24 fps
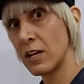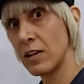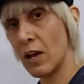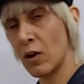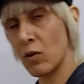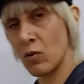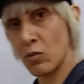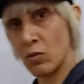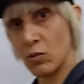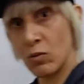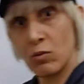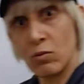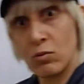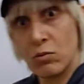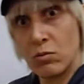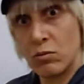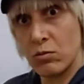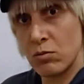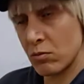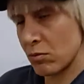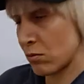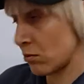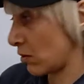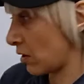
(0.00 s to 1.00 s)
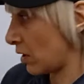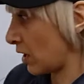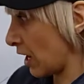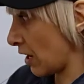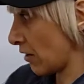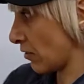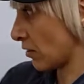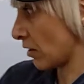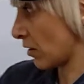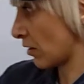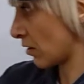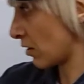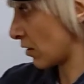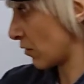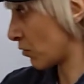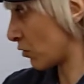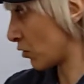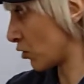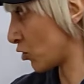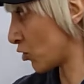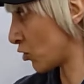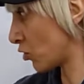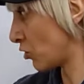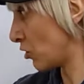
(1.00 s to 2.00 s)
Now, later, if
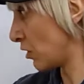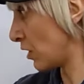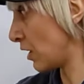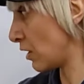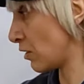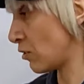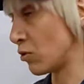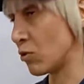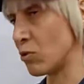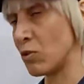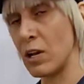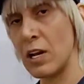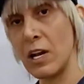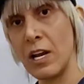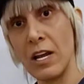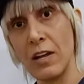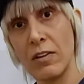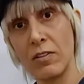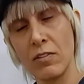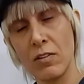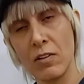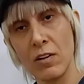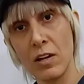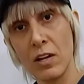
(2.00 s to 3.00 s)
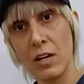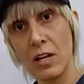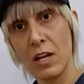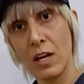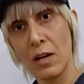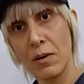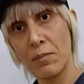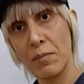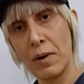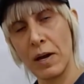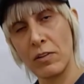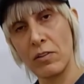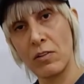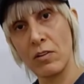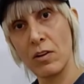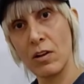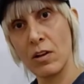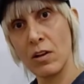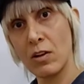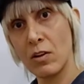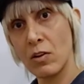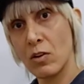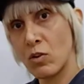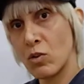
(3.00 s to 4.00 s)
you don't need, you delete. But
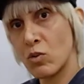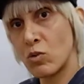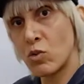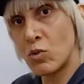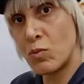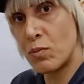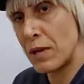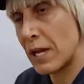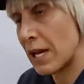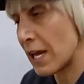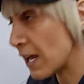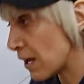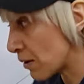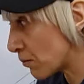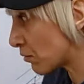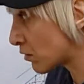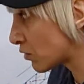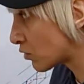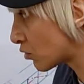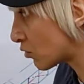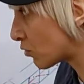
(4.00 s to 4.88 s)
to be able